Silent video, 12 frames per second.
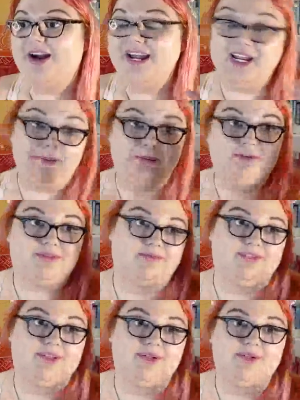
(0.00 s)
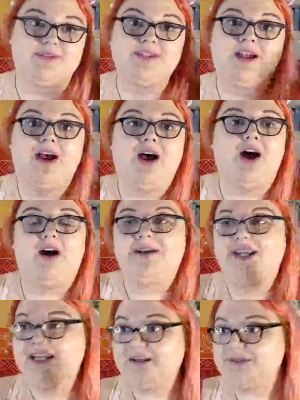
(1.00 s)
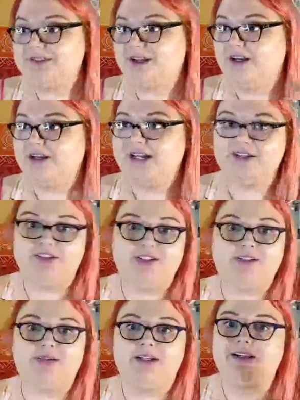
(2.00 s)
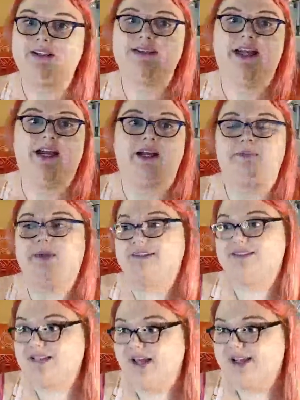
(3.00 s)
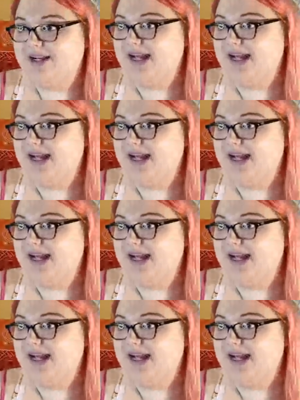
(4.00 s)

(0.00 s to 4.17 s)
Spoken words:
ample reviews on Amazon and Goodreads and my site,